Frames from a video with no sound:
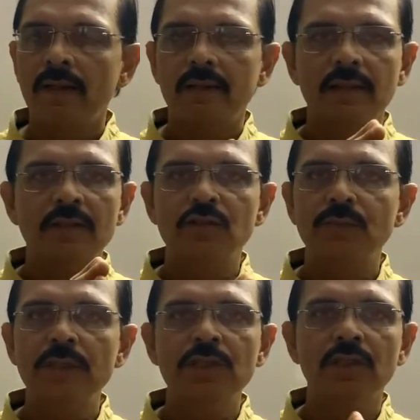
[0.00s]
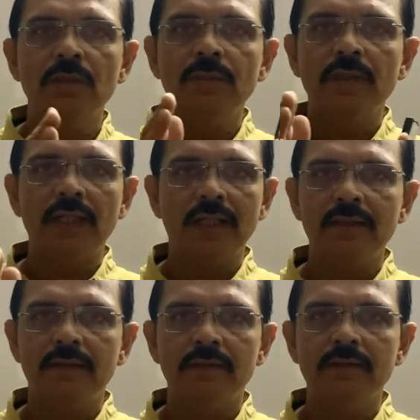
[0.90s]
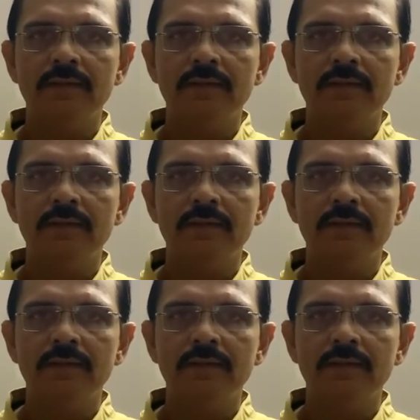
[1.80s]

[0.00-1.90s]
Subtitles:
Transmission of characters